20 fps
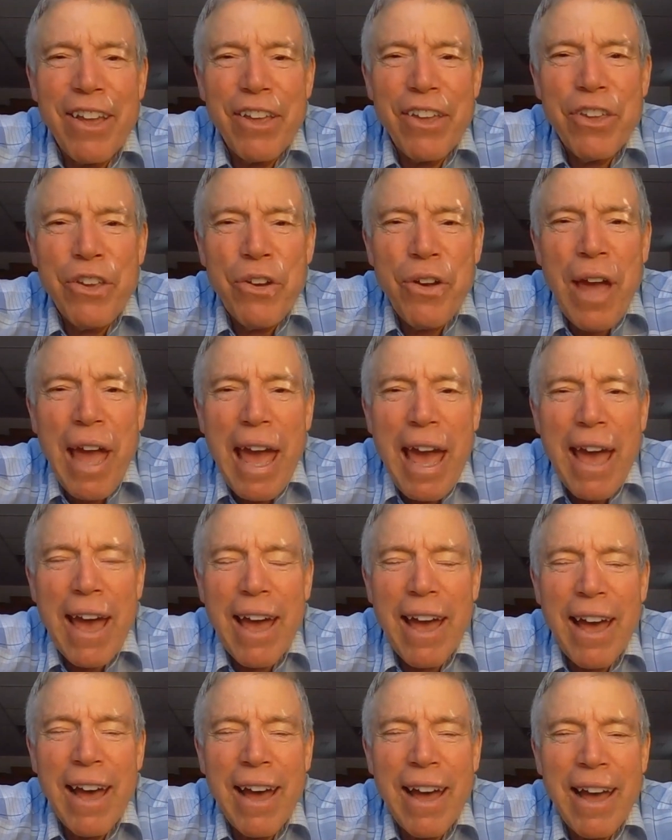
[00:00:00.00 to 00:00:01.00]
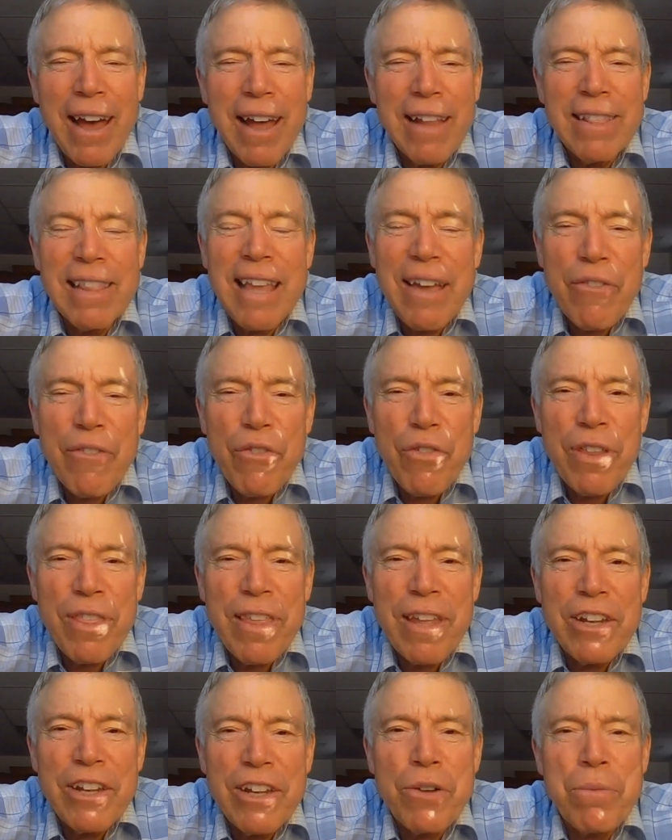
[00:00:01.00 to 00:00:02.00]
you live
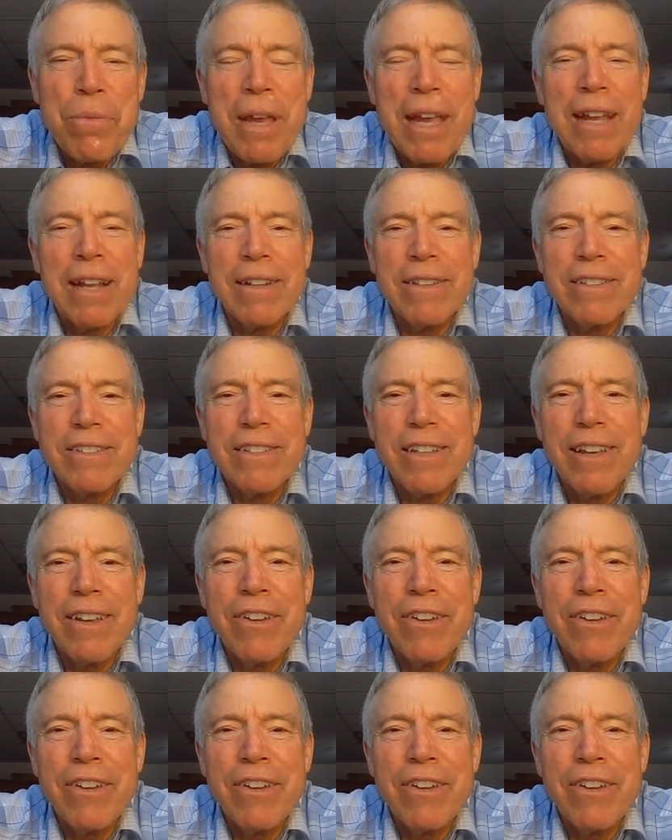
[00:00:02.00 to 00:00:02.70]
within your means.